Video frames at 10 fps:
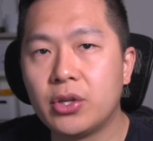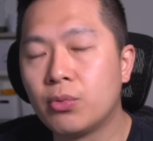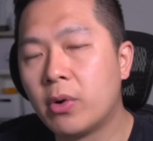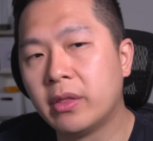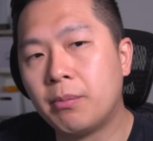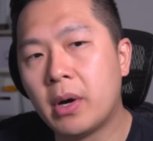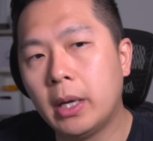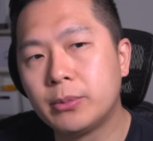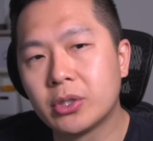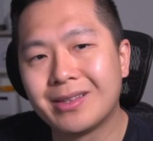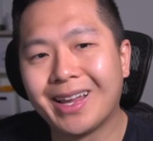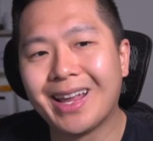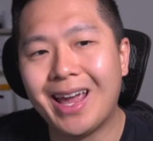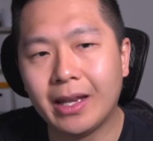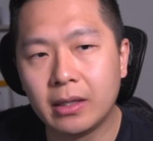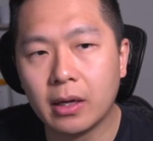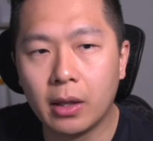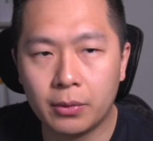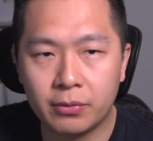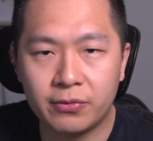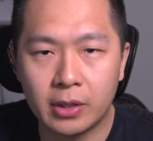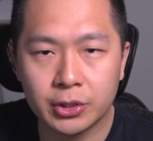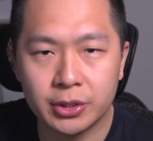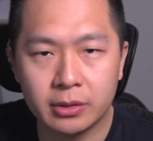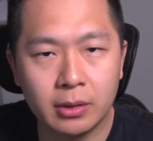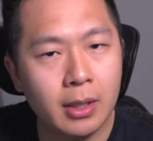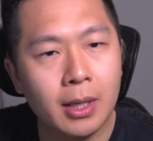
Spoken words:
You run the pipe just like any other function,